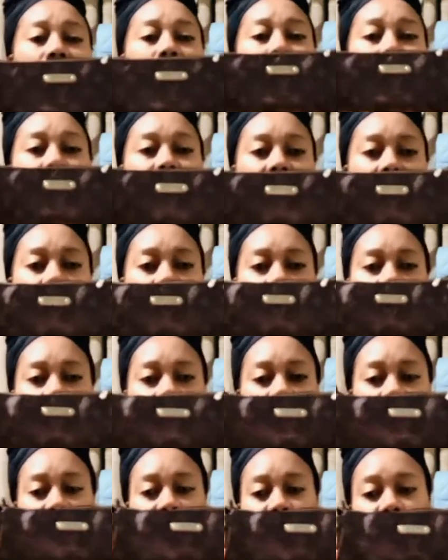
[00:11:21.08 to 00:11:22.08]
But I
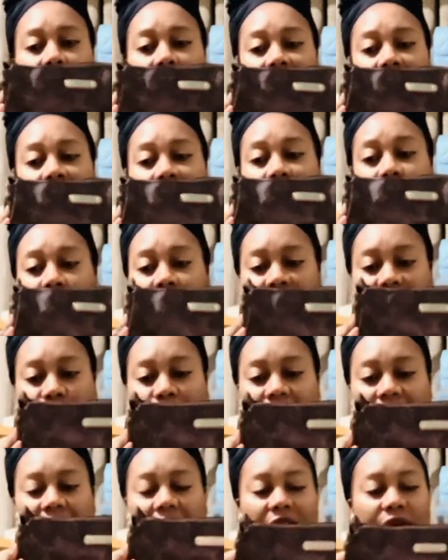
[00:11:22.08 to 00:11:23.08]
like to use it as a
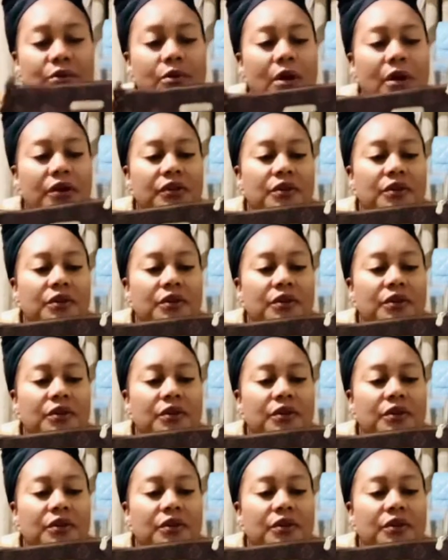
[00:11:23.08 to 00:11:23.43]
crossbody as well.